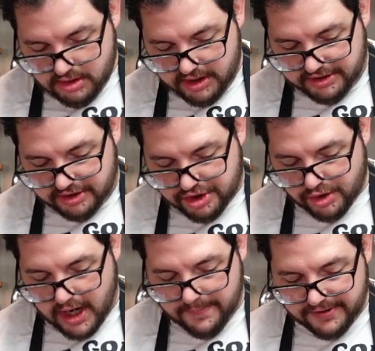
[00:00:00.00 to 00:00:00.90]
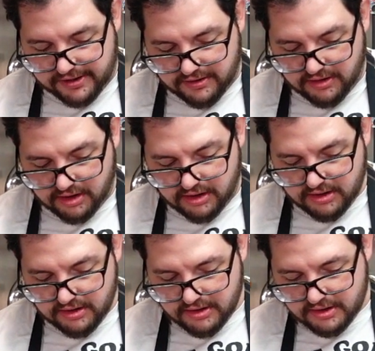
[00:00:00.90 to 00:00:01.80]
It's a tropical
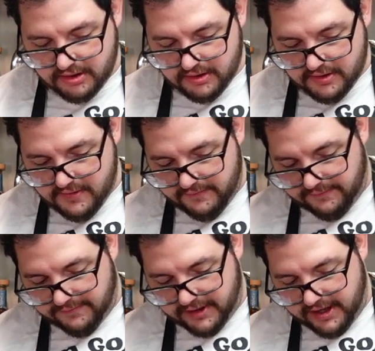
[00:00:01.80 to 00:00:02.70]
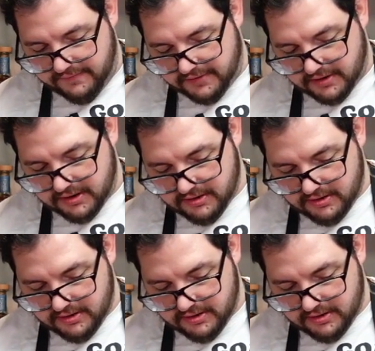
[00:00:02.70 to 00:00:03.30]
flavor.